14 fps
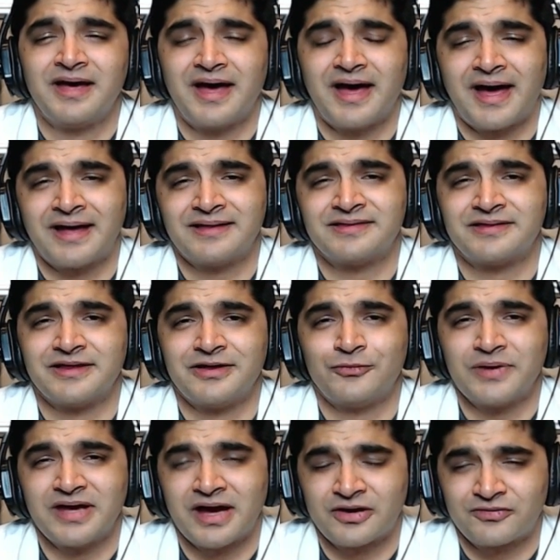at the
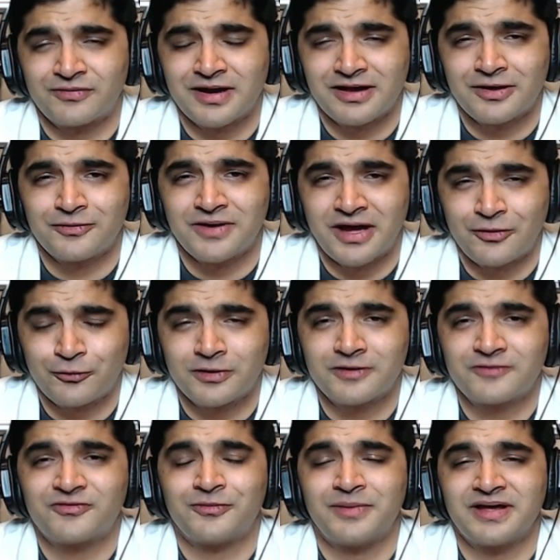We Act Radio Network
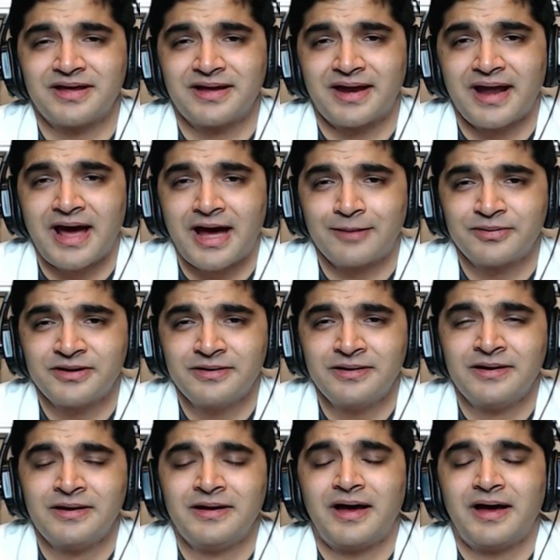for making it happen.